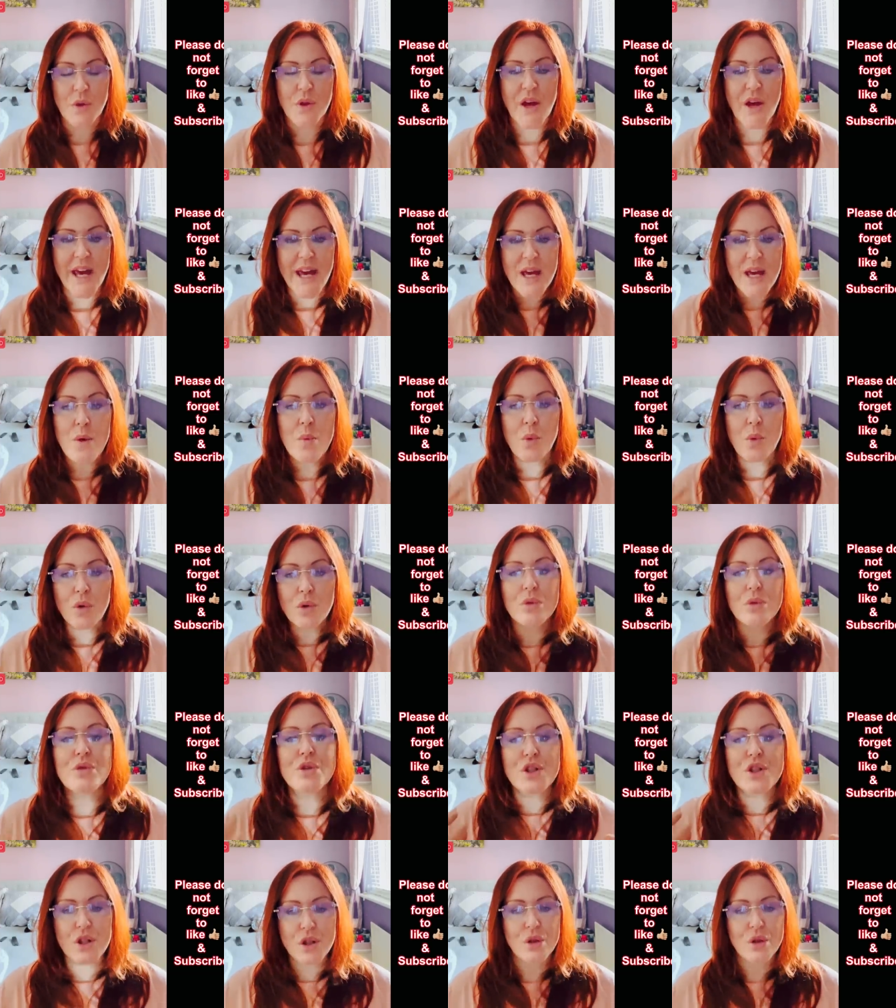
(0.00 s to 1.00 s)
They
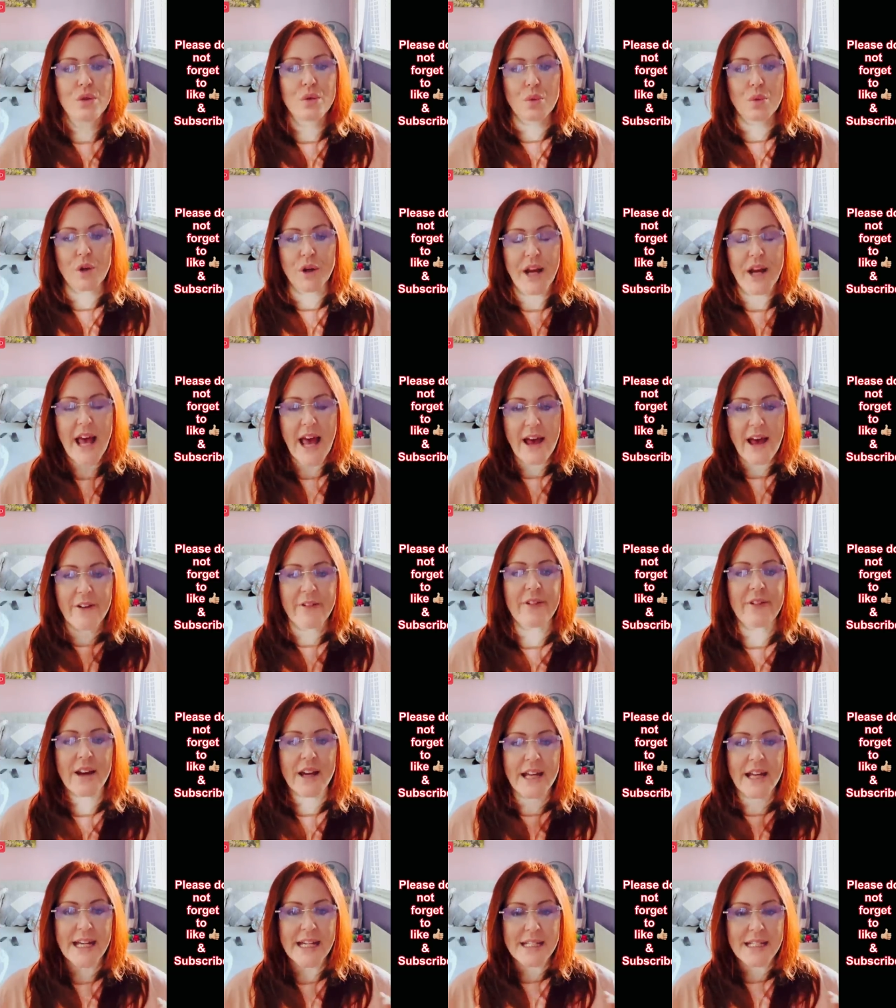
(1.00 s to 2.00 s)
will do
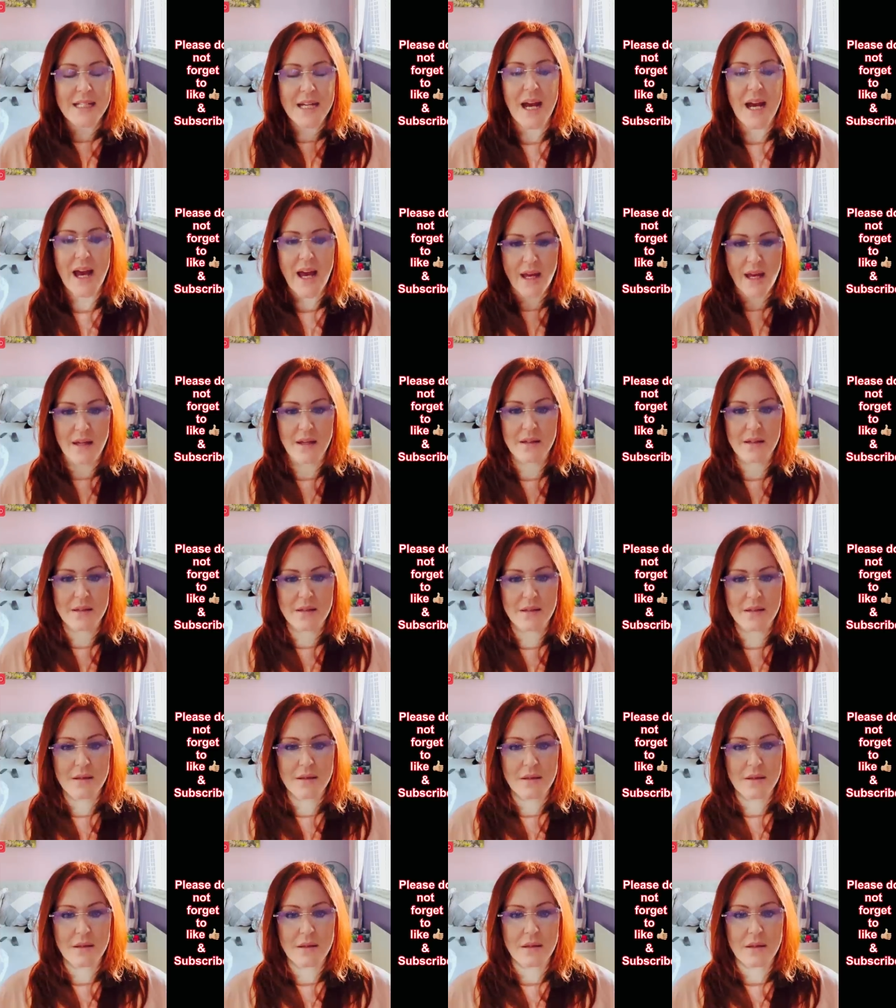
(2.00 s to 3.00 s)
whatever it
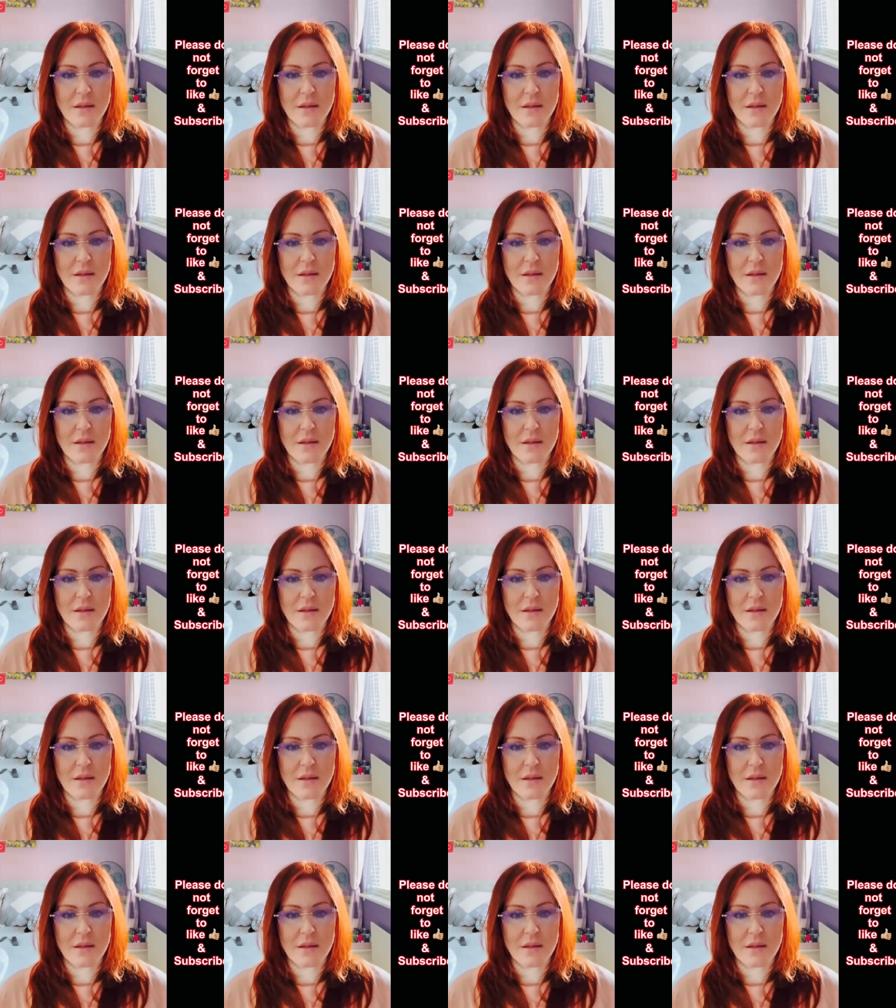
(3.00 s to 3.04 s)
takes.